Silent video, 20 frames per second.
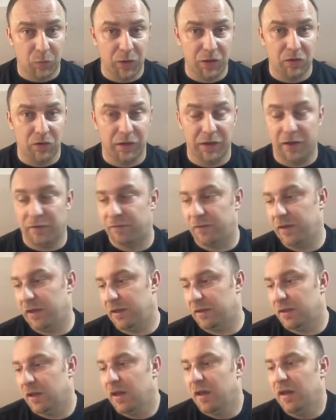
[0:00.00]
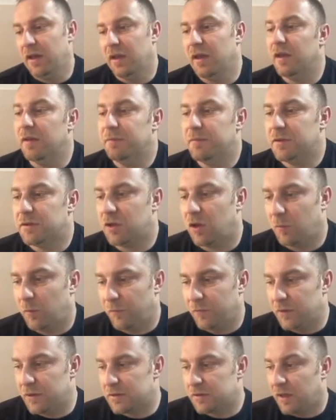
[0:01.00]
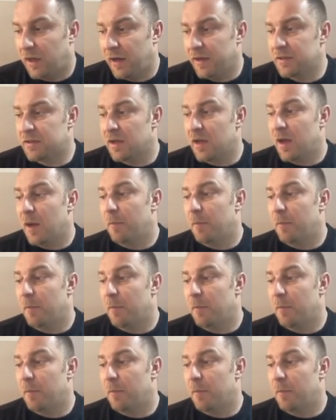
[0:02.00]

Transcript: queen on f eight in some of these lines.